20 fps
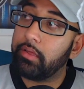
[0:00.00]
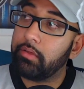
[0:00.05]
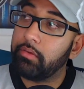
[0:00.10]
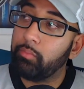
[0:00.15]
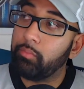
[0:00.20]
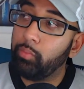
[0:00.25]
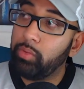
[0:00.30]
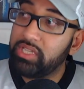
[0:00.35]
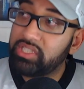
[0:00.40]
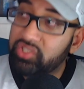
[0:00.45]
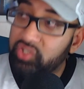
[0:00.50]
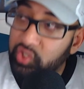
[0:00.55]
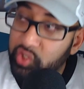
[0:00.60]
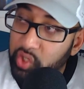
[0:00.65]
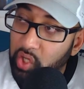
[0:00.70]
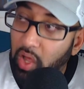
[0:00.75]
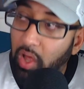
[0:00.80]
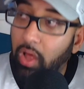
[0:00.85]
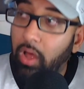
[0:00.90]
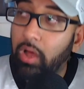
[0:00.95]
we
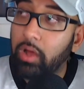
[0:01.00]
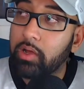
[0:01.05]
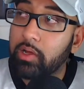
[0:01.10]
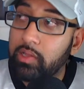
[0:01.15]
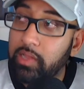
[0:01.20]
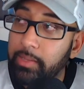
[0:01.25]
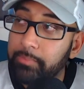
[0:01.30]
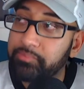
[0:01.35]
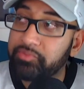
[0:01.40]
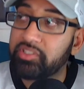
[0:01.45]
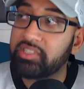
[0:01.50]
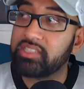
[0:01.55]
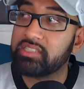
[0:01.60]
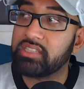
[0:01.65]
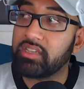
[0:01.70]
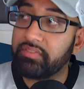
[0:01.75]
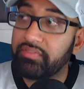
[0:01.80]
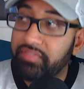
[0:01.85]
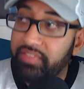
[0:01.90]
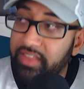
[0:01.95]
saw glimpses
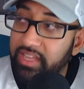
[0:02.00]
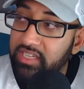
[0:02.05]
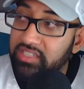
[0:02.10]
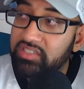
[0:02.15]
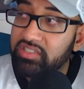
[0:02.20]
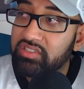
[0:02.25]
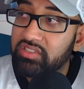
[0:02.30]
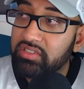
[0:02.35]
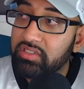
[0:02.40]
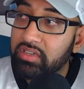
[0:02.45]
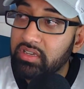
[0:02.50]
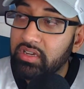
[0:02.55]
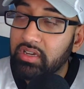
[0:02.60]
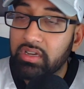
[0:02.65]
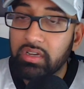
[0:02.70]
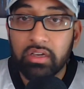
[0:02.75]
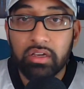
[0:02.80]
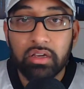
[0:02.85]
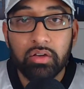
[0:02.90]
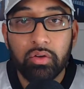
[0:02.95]
of this
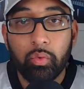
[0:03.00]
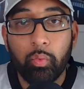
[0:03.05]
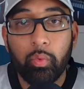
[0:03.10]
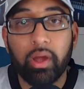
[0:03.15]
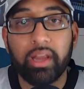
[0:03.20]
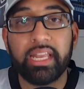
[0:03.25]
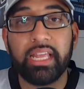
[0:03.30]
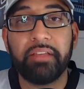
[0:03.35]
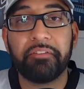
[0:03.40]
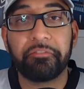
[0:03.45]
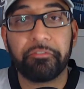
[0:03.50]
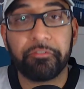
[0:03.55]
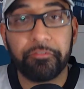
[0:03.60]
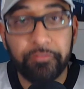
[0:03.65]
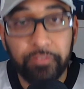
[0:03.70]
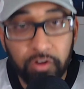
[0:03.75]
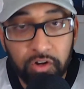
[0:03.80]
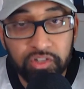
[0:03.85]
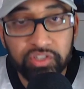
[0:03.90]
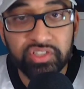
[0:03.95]
when he
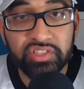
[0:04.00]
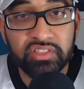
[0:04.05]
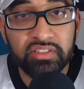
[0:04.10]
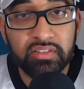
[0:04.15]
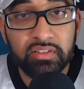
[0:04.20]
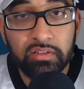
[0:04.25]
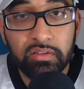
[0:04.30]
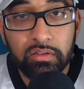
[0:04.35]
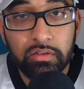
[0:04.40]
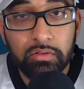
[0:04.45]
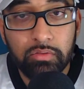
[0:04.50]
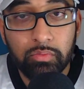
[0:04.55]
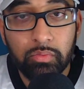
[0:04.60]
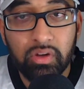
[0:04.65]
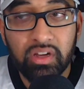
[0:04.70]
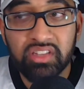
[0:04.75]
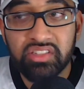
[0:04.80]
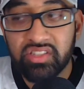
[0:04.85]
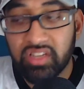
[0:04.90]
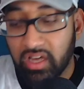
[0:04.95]
first
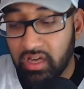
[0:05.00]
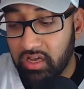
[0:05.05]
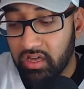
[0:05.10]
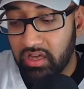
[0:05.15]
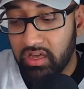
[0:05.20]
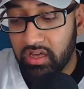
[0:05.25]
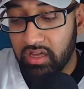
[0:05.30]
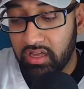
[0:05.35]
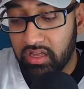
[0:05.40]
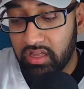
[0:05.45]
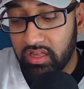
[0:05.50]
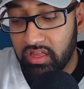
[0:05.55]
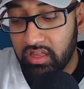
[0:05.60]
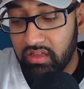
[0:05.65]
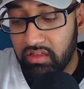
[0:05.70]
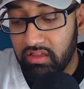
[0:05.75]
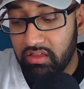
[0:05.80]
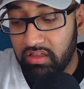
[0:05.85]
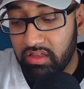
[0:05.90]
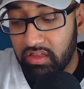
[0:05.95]
was
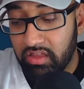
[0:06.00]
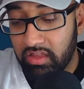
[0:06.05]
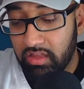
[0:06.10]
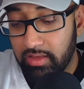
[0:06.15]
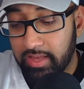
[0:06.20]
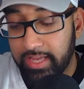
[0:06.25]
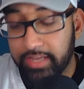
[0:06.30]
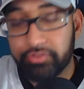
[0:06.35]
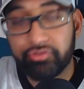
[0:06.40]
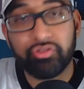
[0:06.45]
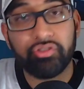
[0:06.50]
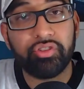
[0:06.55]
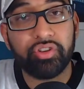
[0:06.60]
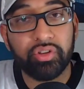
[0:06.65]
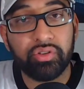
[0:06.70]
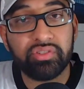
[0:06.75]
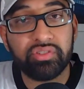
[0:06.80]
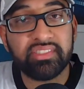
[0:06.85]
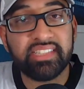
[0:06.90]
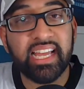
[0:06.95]

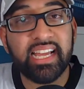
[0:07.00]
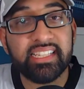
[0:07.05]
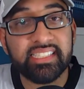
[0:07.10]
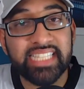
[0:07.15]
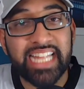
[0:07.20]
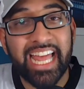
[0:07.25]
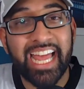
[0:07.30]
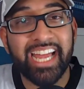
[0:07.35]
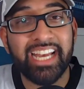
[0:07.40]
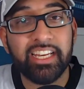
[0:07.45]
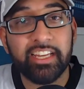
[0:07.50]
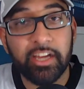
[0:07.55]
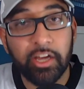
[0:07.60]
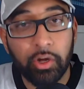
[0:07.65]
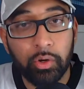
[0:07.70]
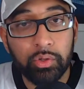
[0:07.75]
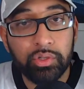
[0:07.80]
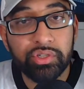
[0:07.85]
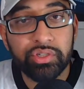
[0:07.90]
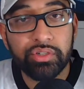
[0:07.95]
introduced as the head
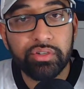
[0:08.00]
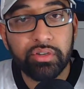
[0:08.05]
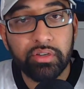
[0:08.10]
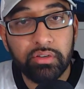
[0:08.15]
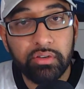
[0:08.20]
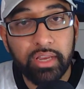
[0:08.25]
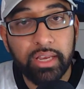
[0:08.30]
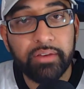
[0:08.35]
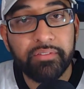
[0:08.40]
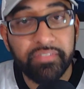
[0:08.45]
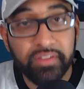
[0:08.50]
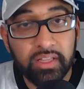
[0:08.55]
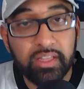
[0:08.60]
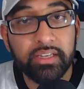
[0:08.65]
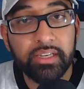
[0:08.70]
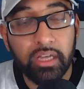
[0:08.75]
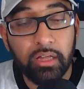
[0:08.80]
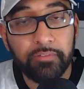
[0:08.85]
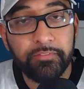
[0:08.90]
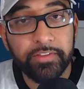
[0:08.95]
coach in
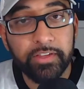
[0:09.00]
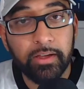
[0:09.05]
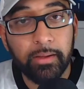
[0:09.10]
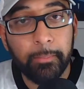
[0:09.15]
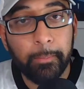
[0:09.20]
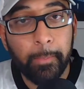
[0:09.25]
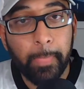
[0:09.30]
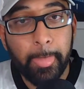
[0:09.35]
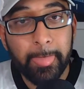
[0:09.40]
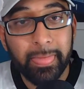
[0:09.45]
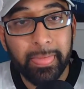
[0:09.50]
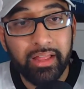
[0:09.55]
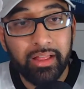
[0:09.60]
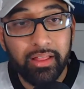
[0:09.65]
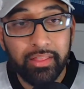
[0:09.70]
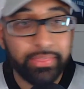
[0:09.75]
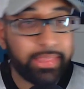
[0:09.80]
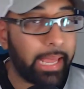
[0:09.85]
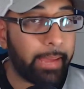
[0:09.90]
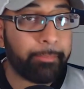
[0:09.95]
Philadelphia.
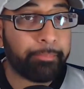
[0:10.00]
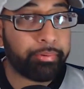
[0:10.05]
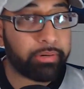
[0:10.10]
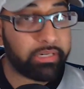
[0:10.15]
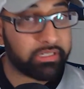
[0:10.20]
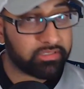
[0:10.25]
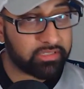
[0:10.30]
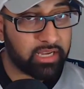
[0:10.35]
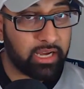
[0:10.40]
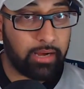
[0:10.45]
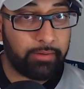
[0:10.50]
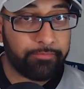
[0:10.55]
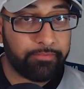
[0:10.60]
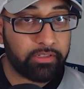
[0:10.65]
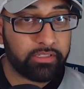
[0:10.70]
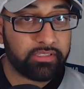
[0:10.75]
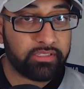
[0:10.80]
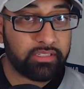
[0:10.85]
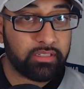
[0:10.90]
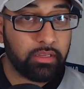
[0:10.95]
That press
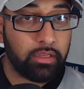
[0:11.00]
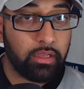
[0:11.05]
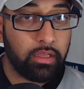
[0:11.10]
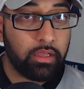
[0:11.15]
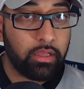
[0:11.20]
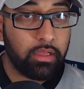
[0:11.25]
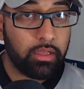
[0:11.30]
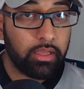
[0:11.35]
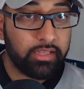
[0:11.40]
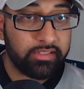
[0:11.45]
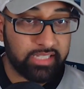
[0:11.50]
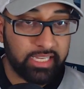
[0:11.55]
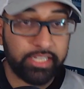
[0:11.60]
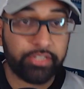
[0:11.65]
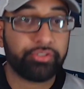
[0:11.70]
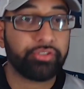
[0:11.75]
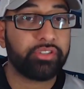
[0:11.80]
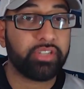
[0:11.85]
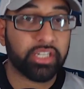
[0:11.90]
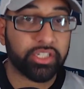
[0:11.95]
conference, his
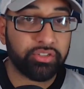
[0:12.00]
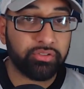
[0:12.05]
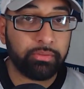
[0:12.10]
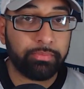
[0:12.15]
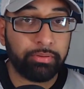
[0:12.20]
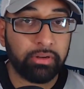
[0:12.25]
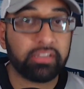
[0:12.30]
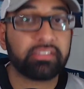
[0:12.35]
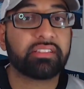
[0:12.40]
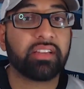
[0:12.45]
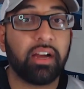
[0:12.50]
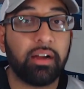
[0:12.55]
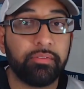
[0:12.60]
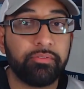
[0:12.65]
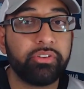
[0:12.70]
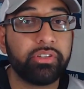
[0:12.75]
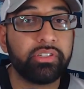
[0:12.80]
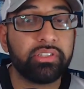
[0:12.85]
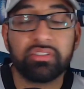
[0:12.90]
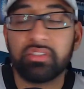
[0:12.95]
introductory press
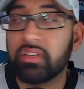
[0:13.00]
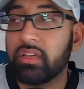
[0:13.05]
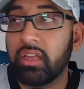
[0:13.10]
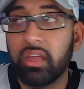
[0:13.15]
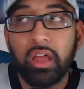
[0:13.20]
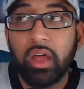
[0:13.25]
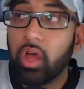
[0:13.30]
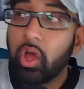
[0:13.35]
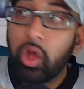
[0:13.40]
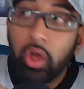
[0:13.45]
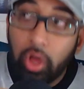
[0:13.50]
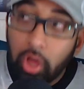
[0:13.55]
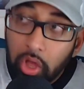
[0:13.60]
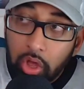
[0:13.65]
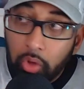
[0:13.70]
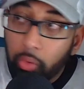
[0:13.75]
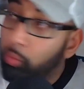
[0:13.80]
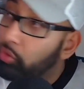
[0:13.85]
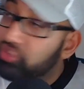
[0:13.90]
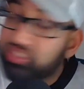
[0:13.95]
conference,
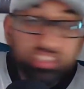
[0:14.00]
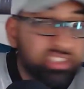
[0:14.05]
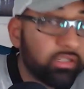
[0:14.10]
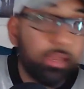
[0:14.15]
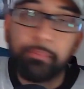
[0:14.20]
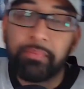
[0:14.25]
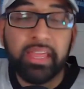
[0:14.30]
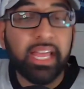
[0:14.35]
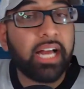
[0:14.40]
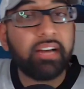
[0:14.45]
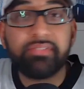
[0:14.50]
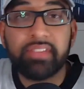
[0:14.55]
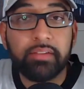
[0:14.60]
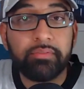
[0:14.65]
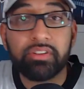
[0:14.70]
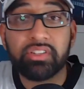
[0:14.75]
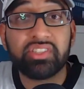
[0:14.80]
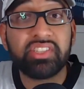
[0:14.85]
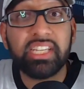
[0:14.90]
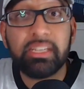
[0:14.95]
was something I've
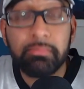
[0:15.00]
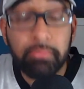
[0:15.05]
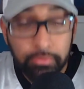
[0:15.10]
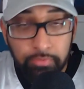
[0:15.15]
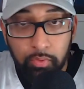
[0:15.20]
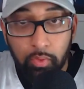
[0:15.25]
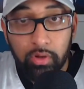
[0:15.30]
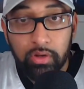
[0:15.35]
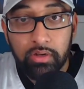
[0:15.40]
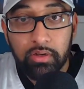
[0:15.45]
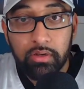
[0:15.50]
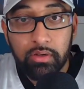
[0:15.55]
never seen before.